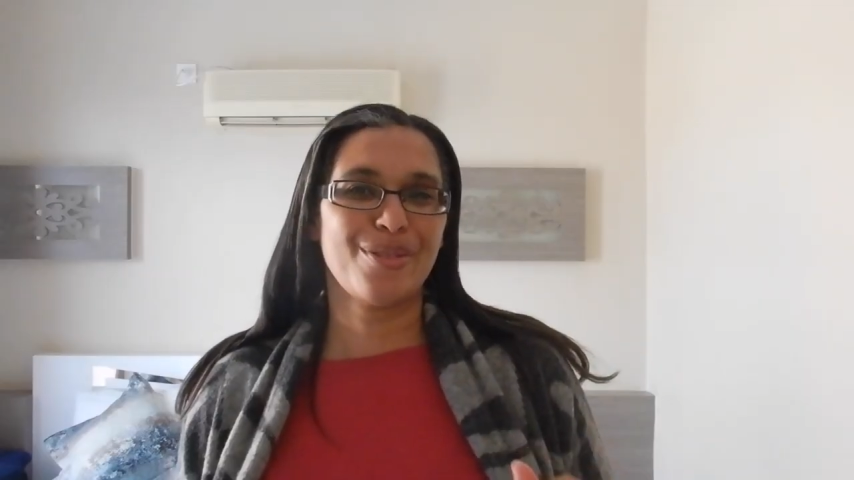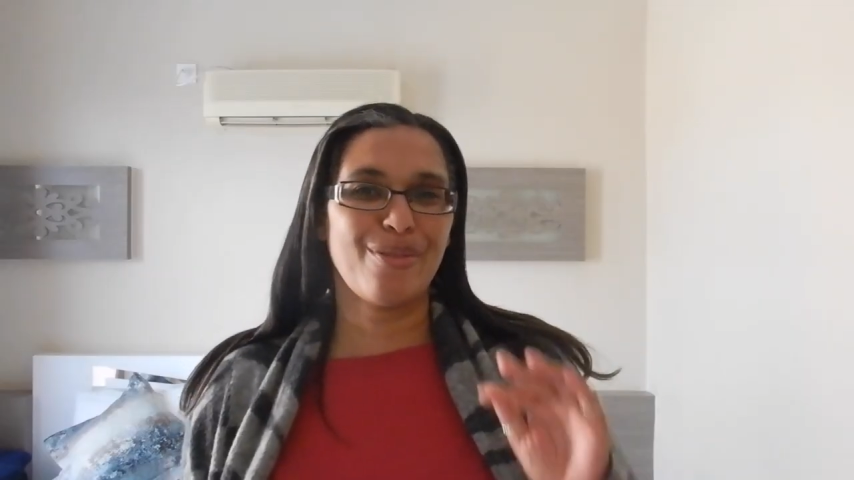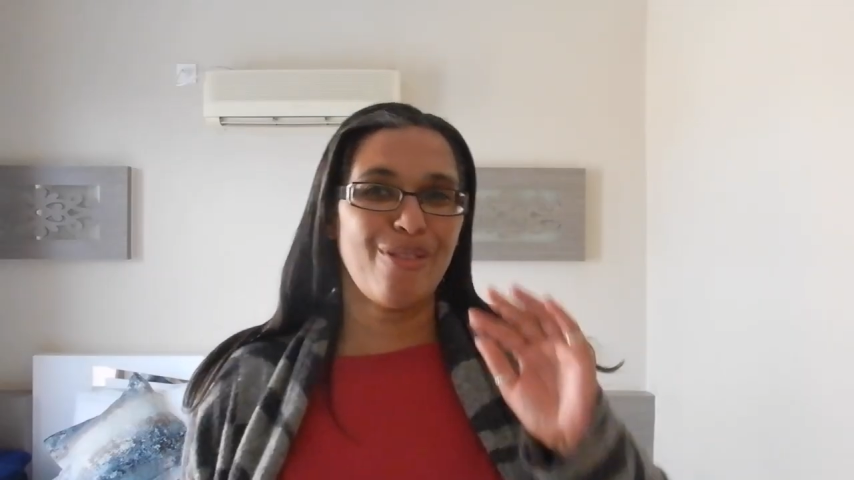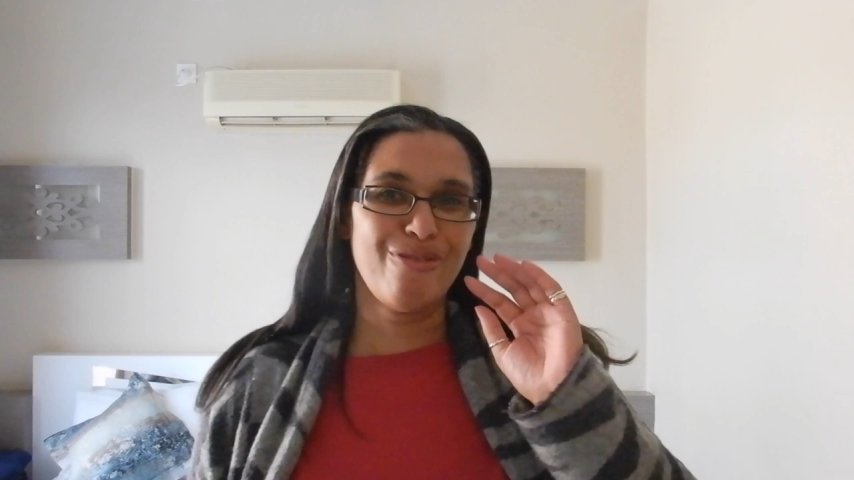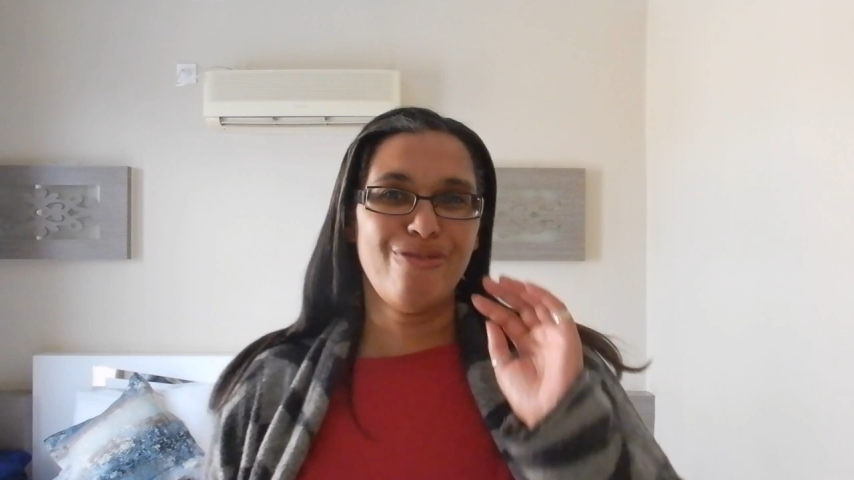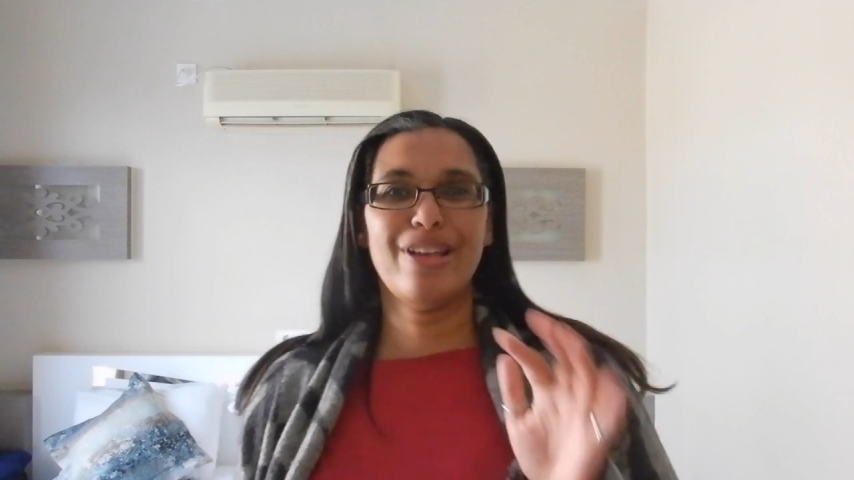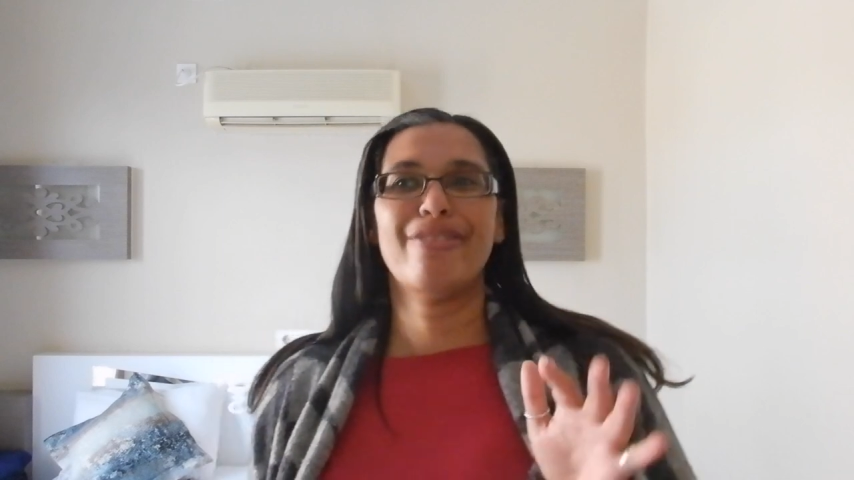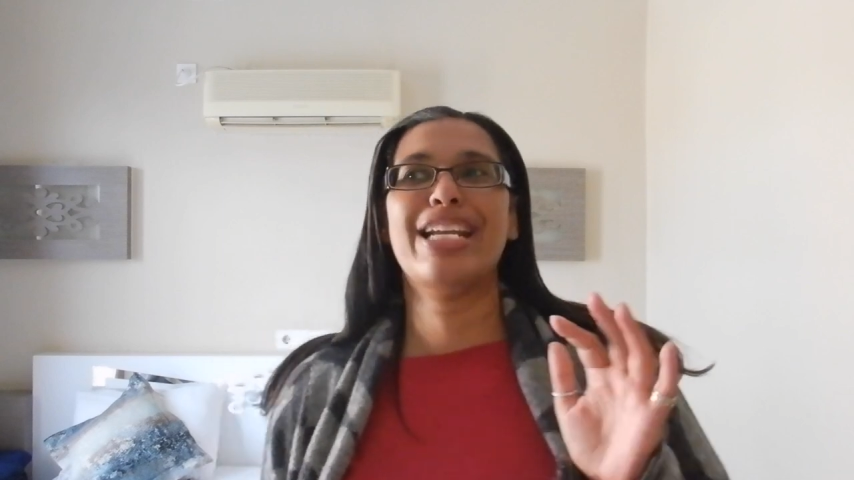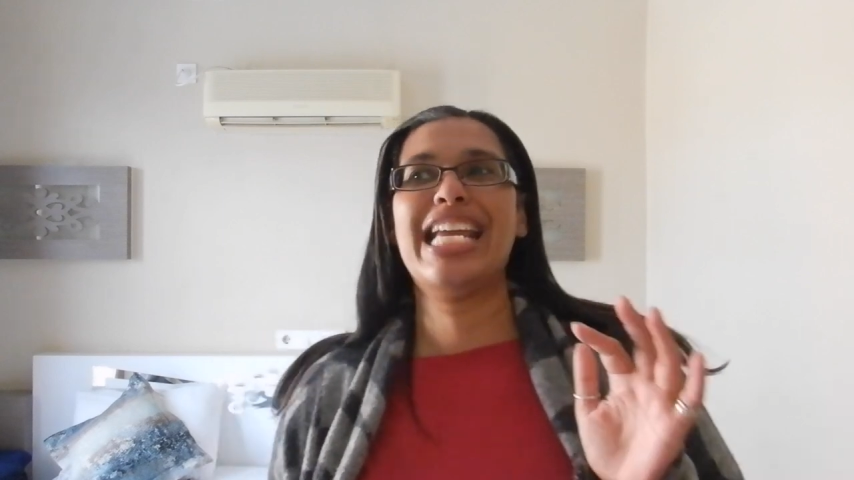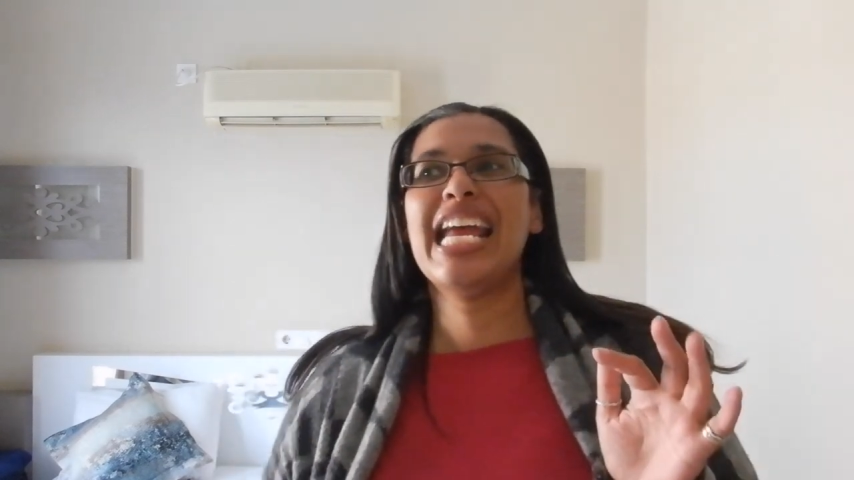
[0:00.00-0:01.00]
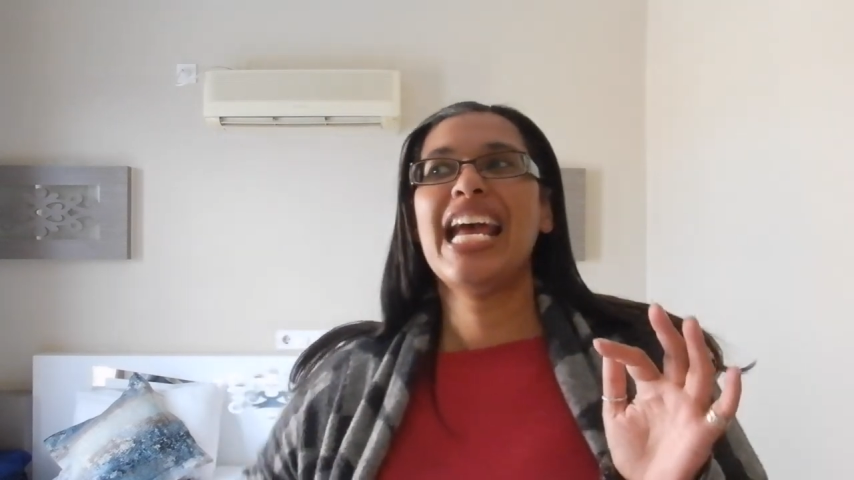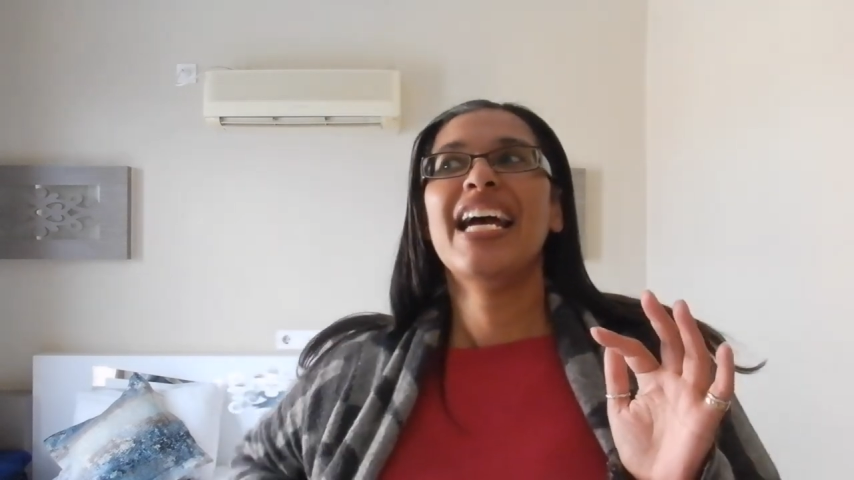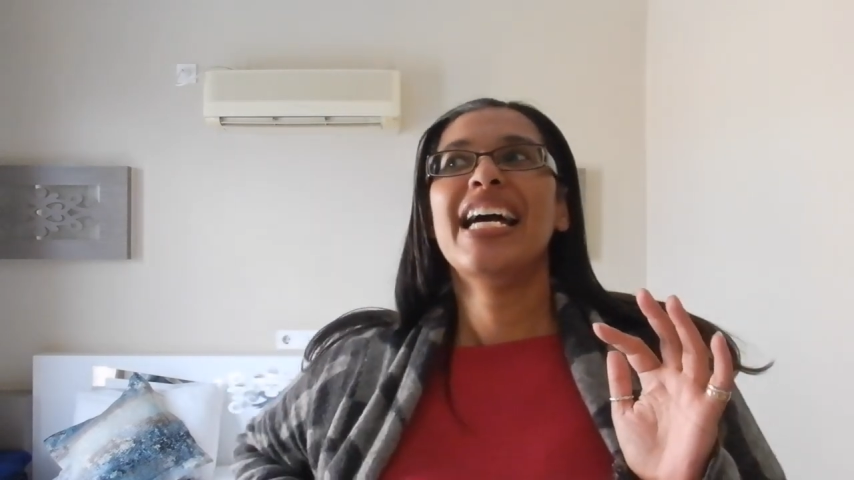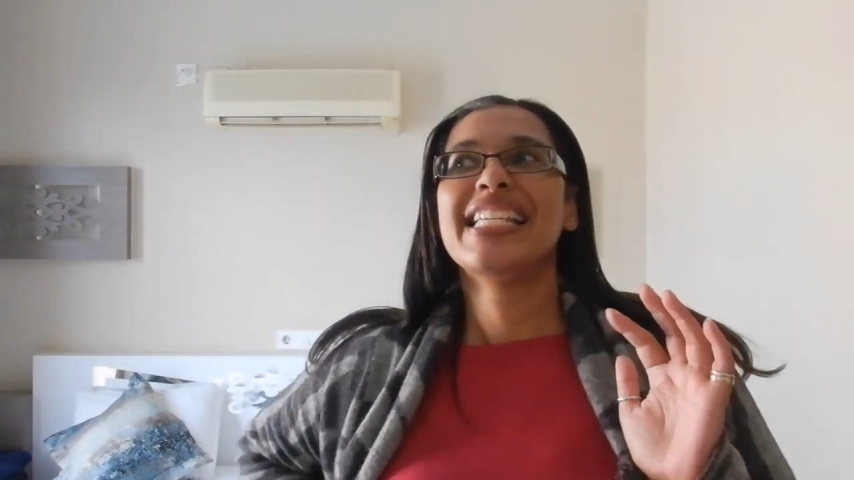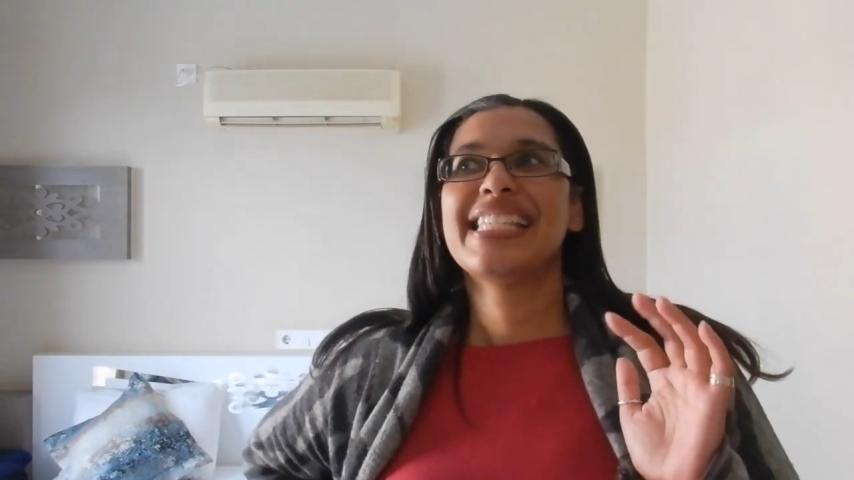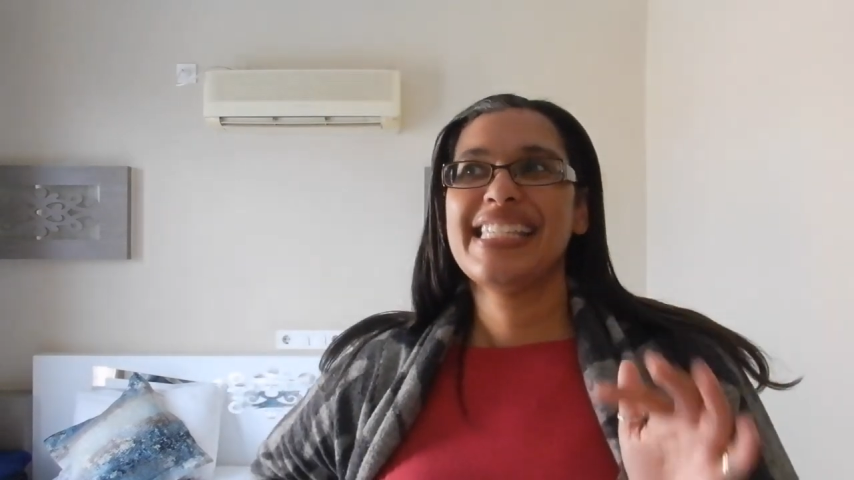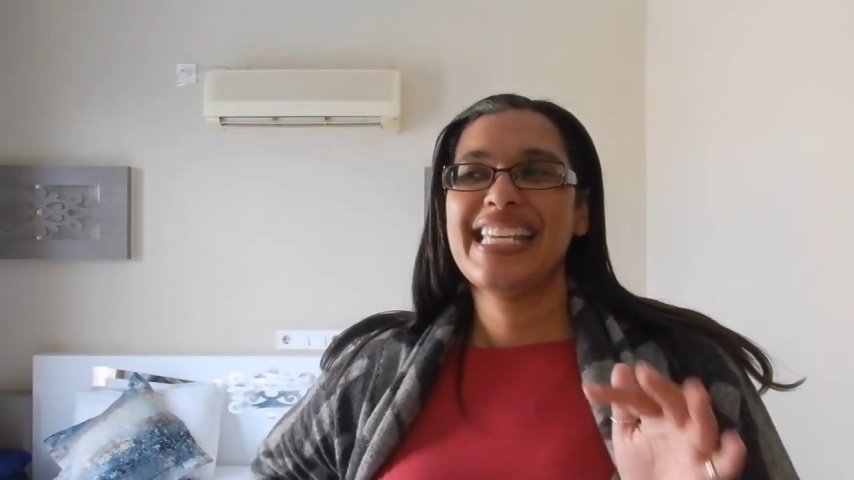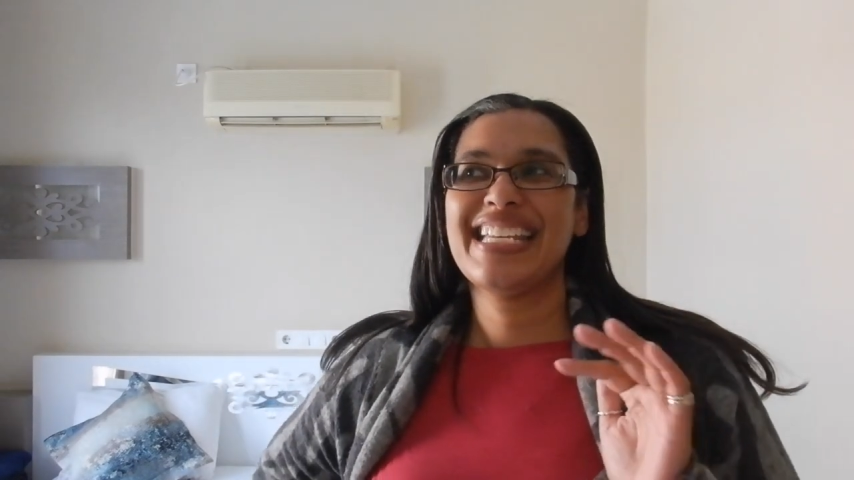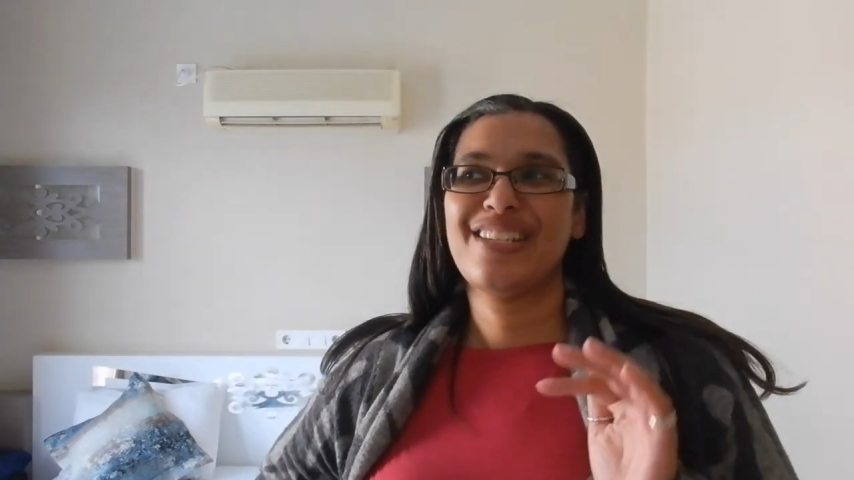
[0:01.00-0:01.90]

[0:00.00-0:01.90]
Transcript: also a very set